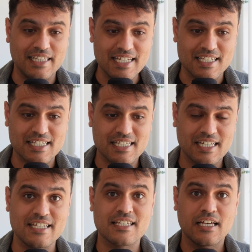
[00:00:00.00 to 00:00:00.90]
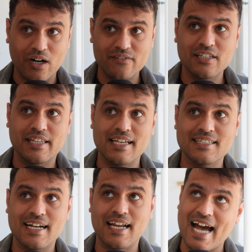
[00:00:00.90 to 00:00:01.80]
this is one of the things
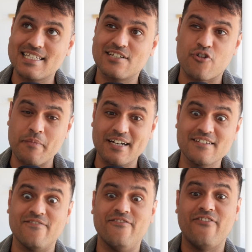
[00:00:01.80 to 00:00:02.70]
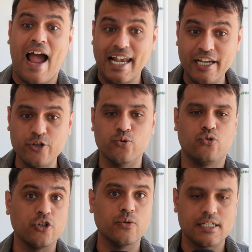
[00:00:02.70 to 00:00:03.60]
that adds tremendous value
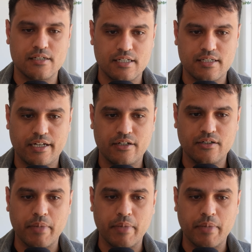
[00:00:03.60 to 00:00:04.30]
to you as a designer,